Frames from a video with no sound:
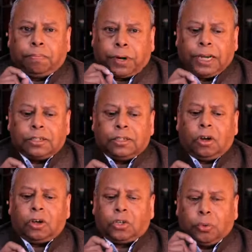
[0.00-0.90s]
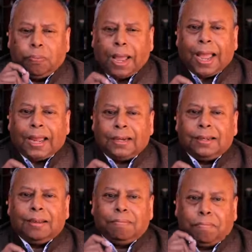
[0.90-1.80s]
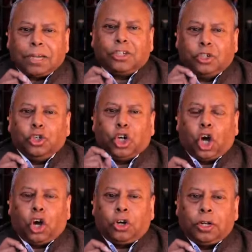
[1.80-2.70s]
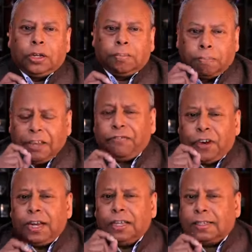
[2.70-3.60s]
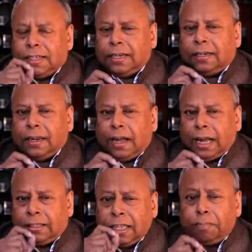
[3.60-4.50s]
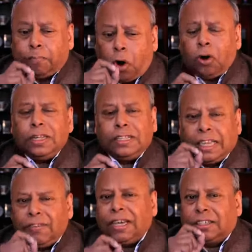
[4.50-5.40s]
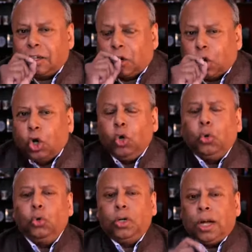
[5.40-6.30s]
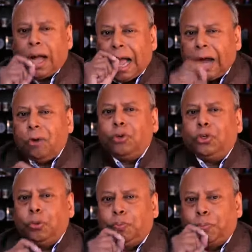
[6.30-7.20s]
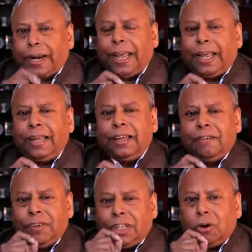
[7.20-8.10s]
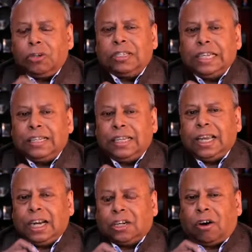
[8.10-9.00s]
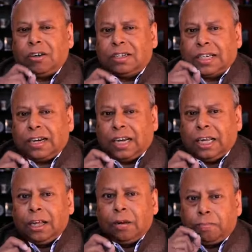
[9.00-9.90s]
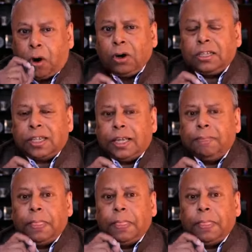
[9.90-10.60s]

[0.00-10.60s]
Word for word: prays not to man, but to God. My feeling is here, I think Paul is giving us a clue how to pray without ceasing and constantly. Paul is saying,